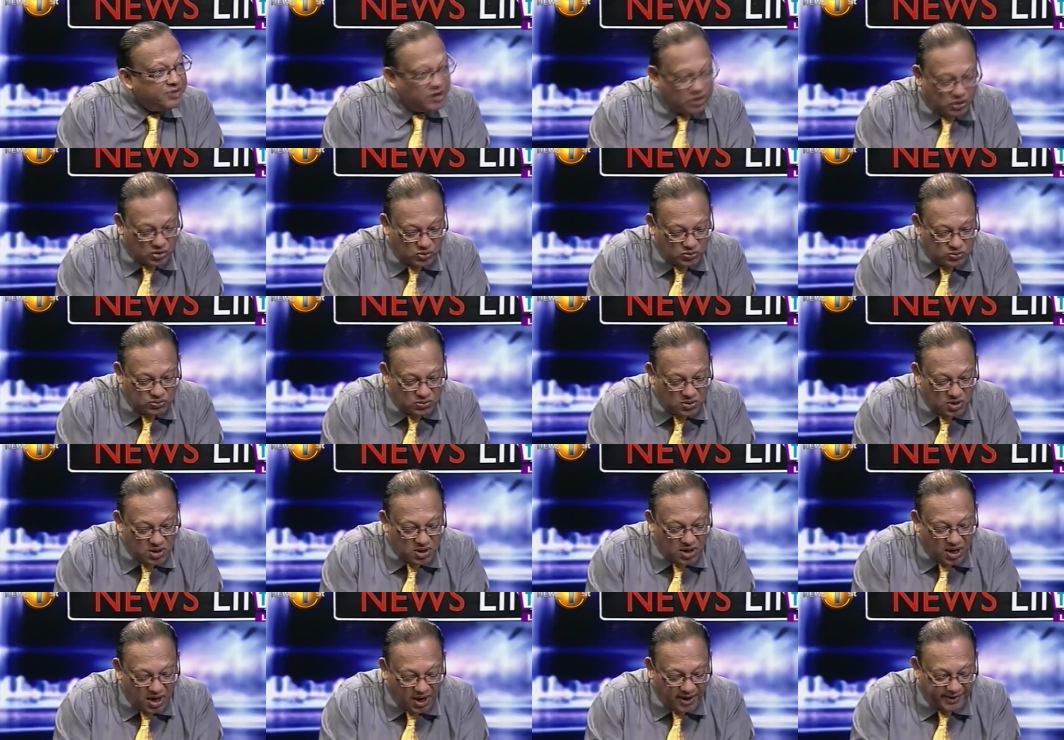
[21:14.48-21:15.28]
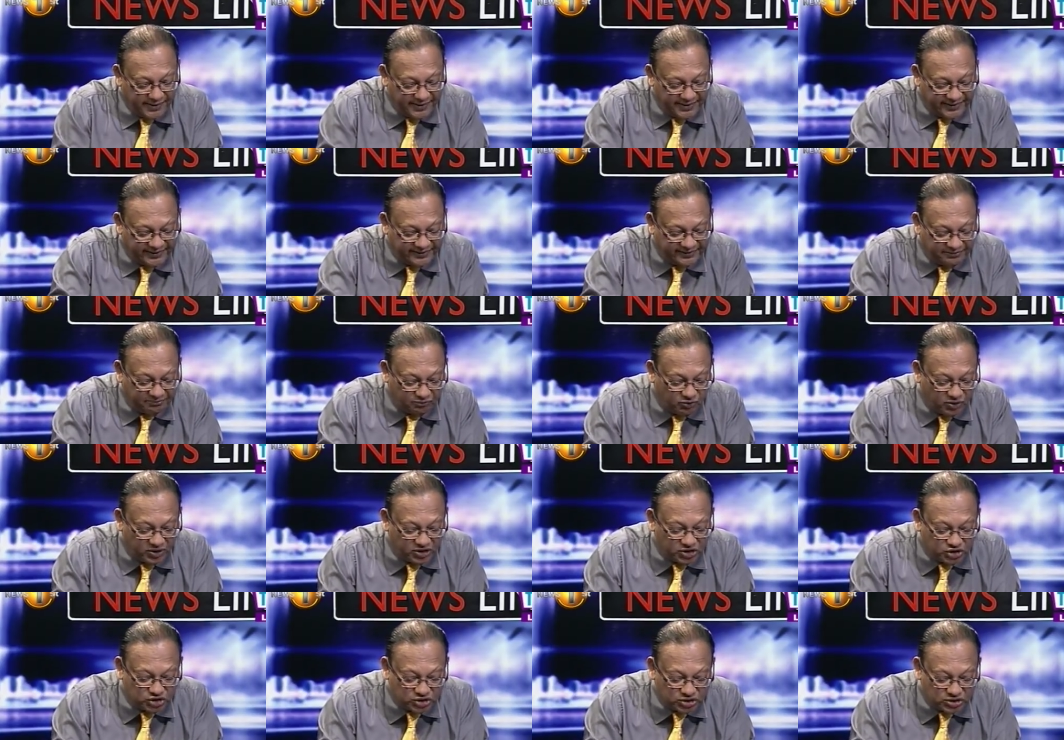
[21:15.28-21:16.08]
you know, hiding some
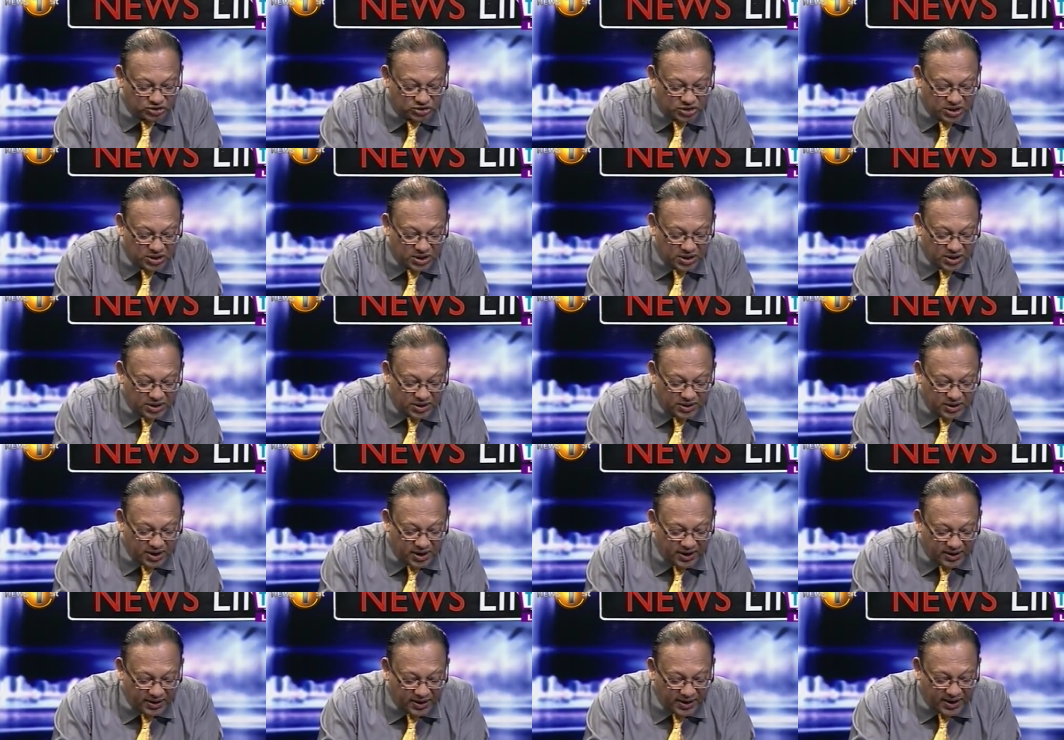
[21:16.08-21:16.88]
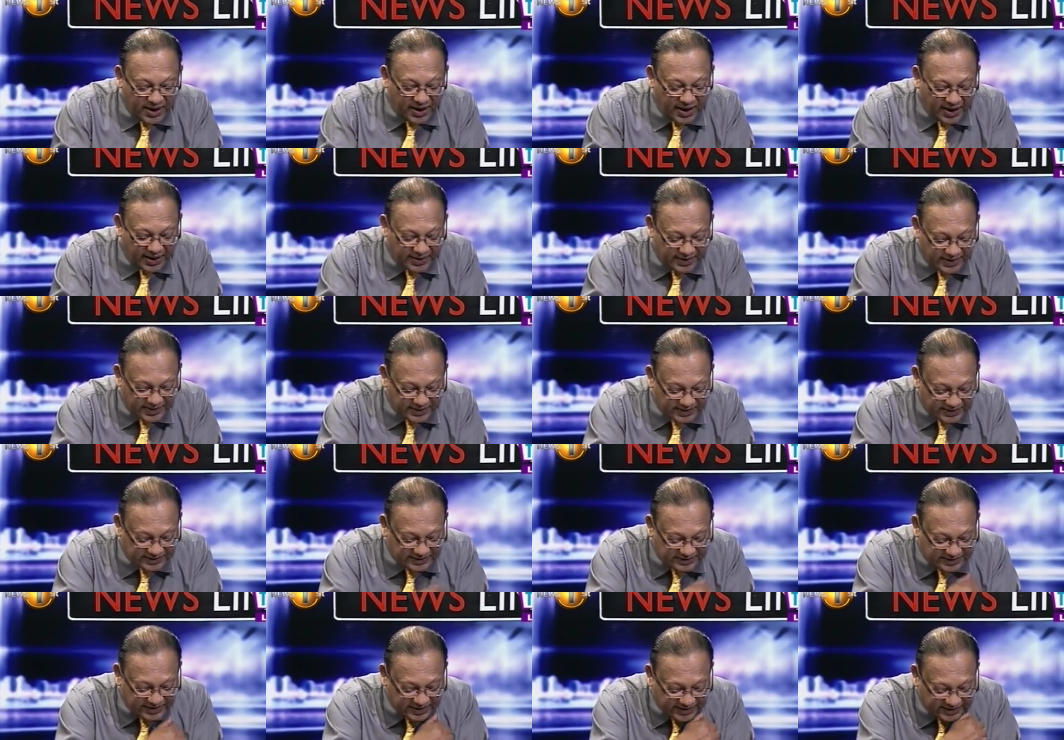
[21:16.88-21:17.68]
questions. Right? And then
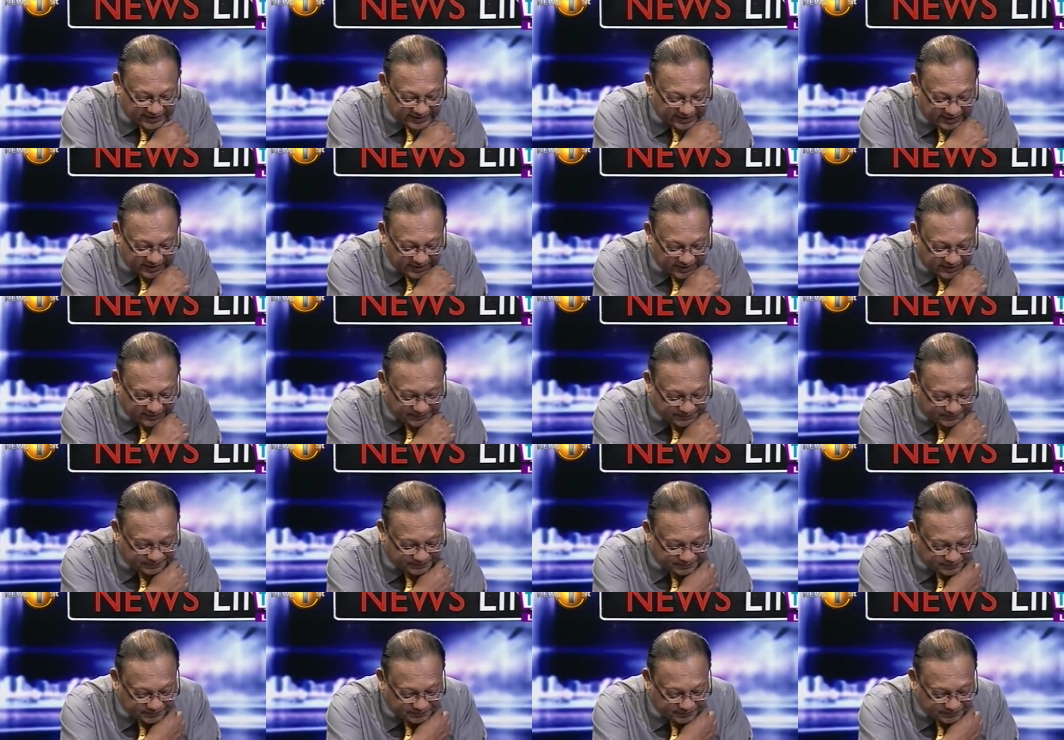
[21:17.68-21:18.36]
it says here.